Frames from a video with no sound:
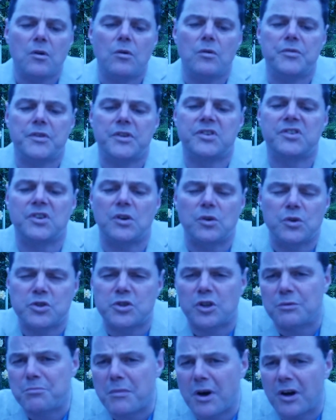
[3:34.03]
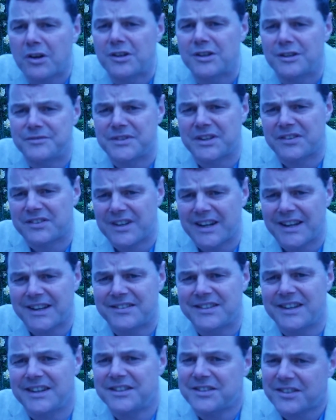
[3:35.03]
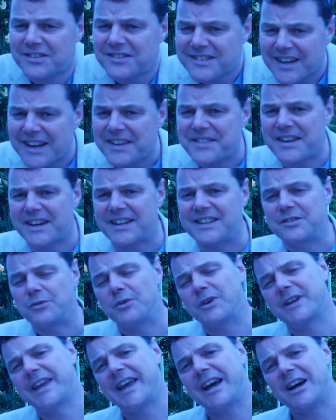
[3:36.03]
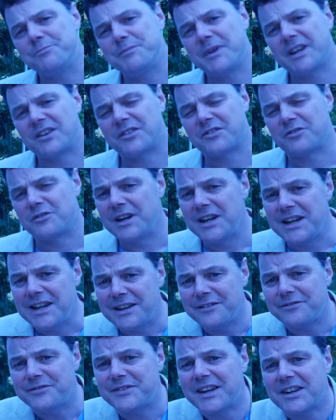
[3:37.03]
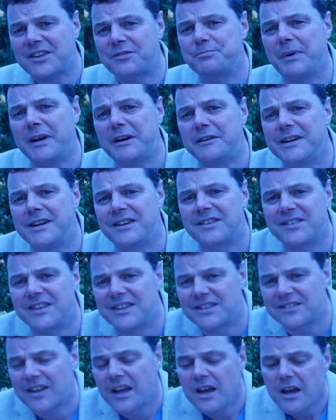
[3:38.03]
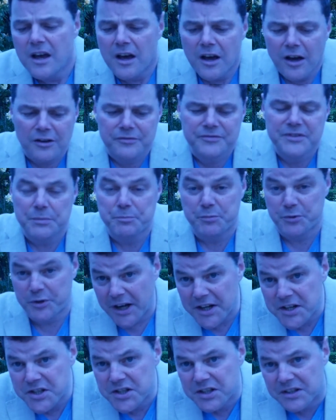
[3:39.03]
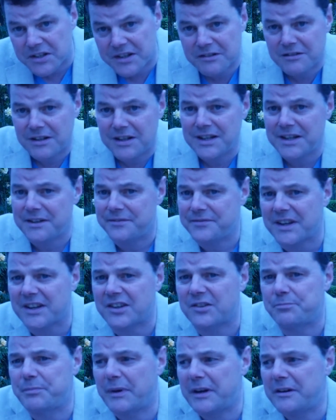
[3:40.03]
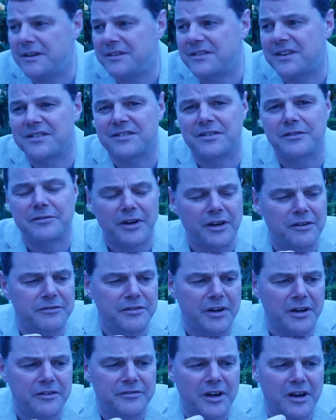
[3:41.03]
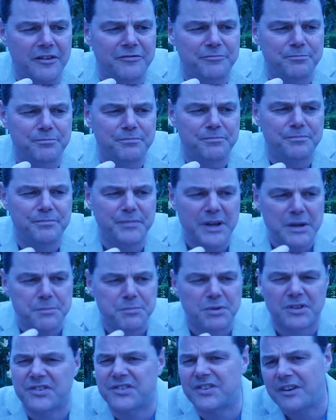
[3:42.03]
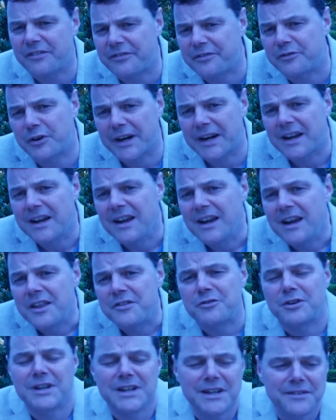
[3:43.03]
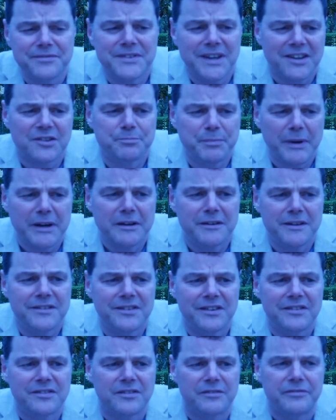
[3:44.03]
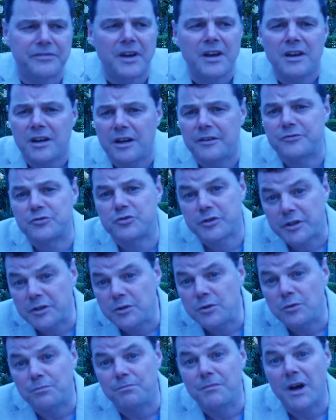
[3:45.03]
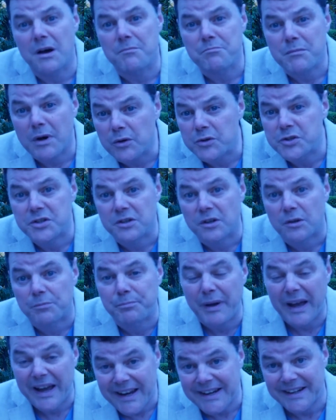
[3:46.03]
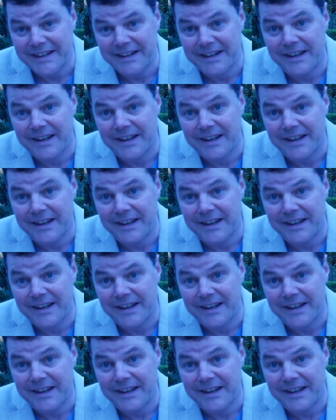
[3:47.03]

the social model of dyslexia doesn't take that into account, because there are lived experiences of depression, there are lived experiences of people suffering, there are lived experiences of true emotional pain